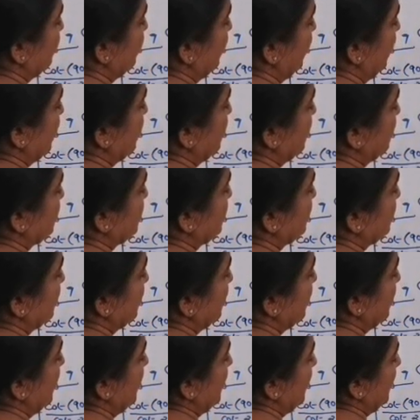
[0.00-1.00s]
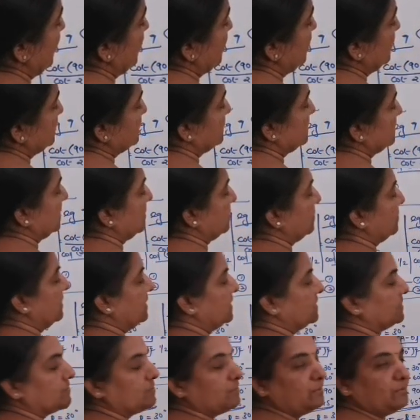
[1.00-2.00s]
minus 3a is
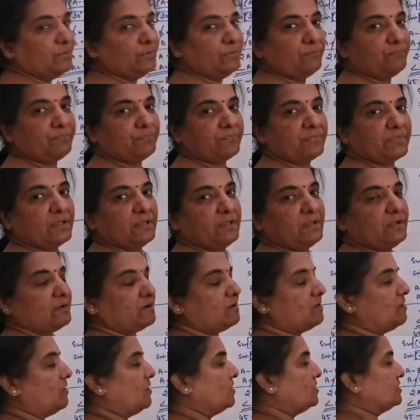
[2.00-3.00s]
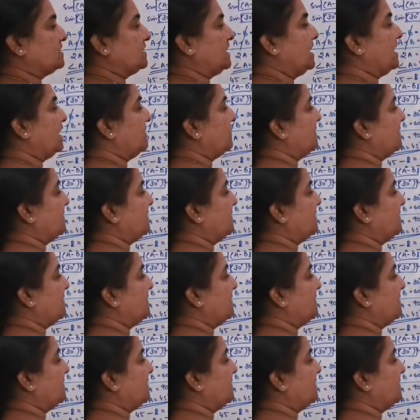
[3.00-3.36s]
equal to cos a